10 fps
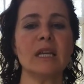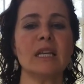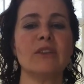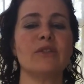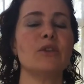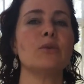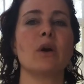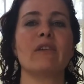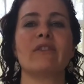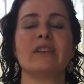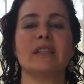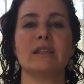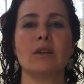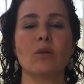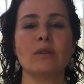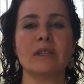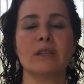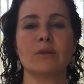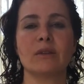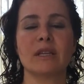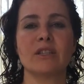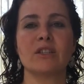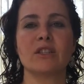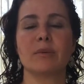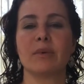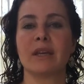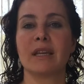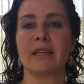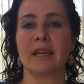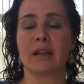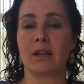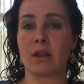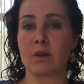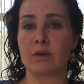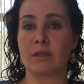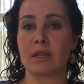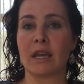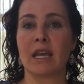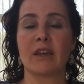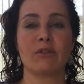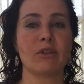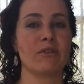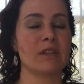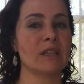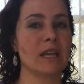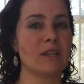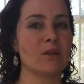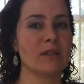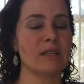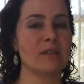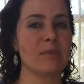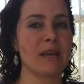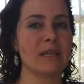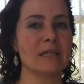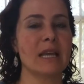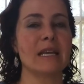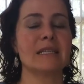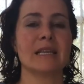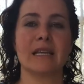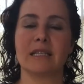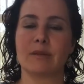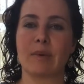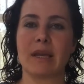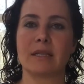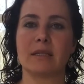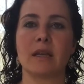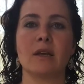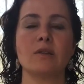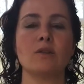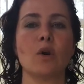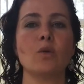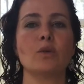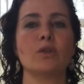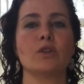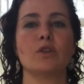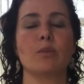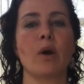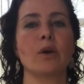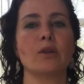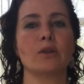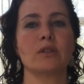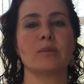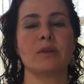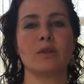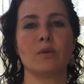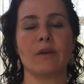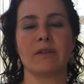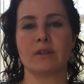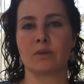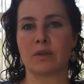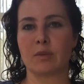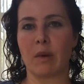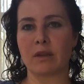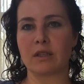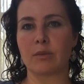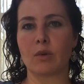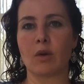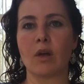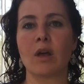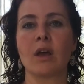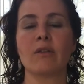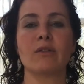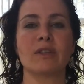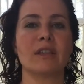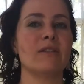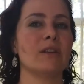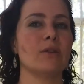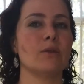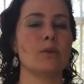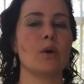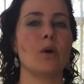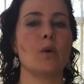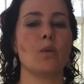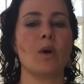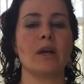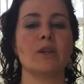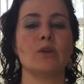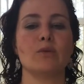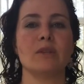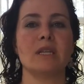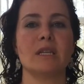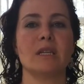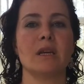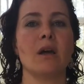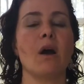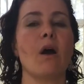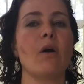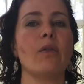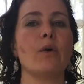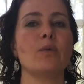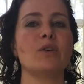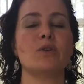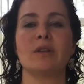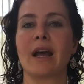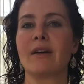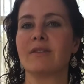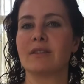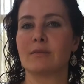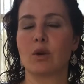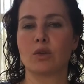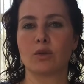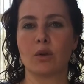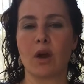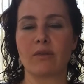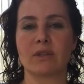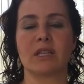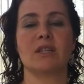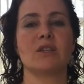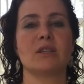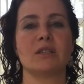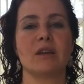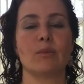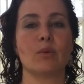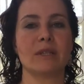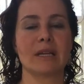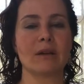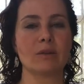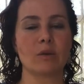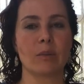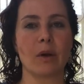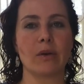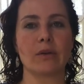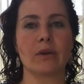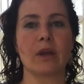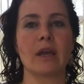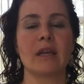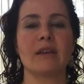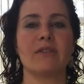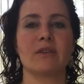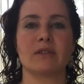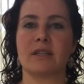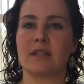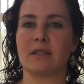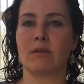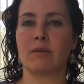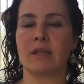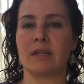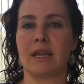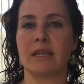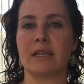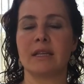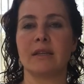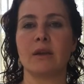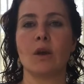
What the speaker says: If you are feeling lonely in the relationship, get close. If you're feeling like you need space, take space. Don't look to your partner to be the one that's responsible for giving you what you need. Although we should have these emotional conversations and point out to our partner if there's things that they need,